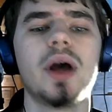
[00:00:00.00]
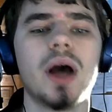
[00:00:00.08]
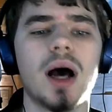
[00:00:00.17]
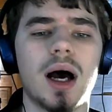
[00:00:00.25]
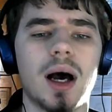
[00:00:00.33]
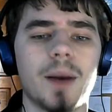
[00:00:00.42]

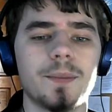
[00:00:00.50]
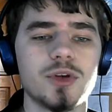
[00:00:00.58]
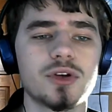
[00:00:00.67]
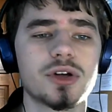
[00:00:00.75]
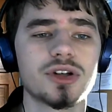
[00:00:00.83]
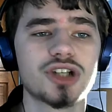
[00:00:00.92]
Um, you
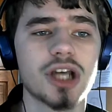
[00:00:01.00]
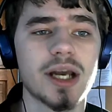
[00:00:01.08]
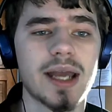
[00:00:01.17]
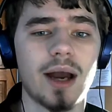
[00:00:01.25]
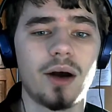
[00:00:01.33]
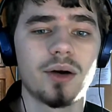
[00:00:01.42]
can check
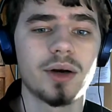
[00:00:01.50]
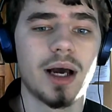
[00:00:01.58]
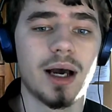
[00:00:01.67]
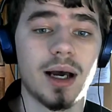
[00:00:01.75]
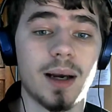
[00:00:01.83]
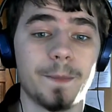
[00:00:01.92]
out,
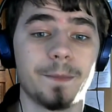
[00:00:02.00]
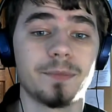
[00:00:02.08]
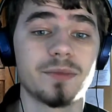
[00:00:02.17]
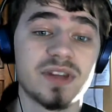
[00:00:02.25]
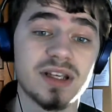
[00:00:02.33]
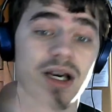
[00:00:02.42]
um,
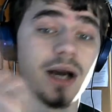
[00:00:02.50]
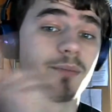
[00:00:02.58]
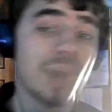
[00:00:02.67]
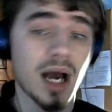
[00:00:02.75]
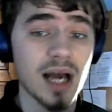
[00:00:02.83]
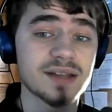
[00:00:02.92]
the
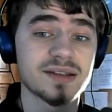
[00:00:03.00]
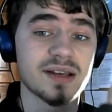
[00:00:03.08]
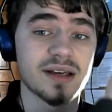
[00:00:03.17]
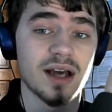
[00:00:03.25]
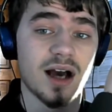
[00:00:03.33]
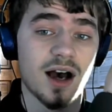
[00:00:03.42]
unboxing
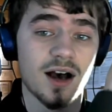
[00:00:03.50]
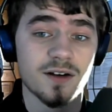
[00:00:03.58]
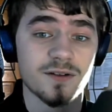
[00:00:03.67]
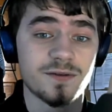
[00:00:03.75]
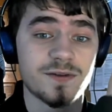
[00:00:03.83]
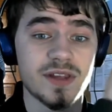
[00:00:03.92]

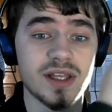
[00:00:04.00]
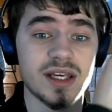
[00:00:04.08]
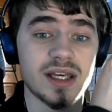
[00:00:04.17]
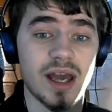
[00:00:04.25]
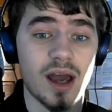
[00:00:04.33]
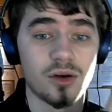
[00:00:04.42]
of
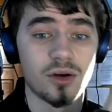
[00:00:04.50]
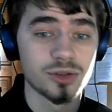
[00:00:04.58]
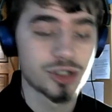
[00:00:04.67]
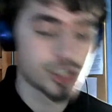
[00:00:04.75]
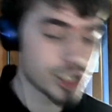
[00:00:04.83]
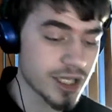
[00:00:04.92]
the L
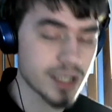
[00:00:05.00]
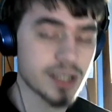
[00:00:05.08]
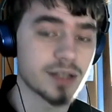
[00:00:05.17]
G,